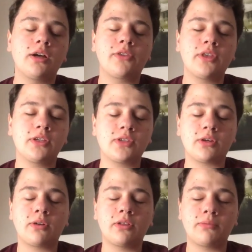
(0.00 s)
things that
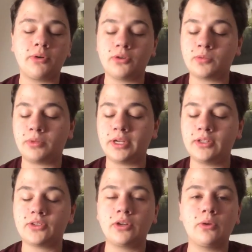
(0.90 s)
are on the approach plate,
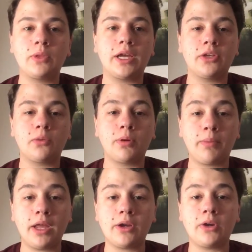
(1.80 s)
so that you're
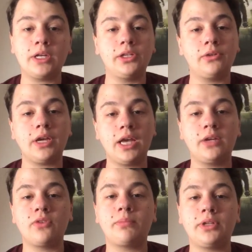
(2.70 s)
prepared and you're ahead
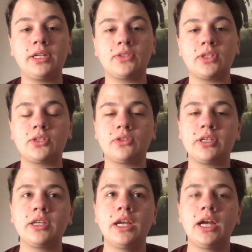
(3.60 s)
of the plane
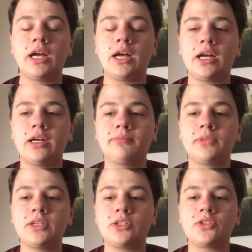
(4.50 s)
essentially.
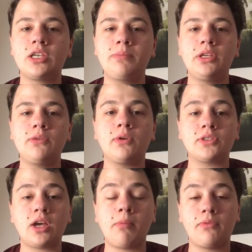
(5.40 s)
It's just keeping you on
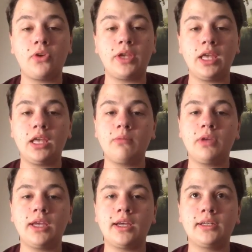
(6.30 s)
top of your game
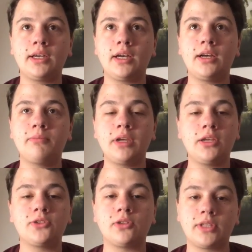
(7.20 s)
and
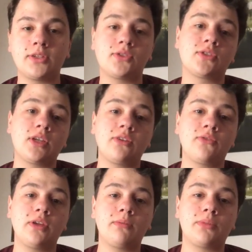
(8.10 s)
making sure that it's a safe
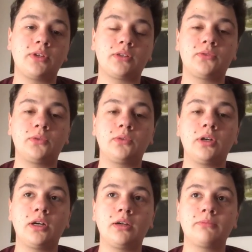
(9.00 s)
and productive
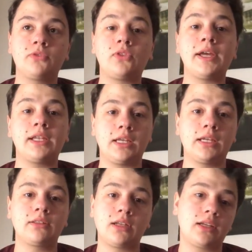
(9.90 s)
flight
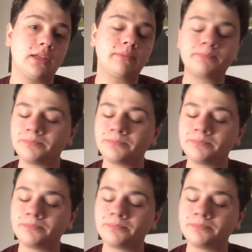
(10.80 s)
and landing.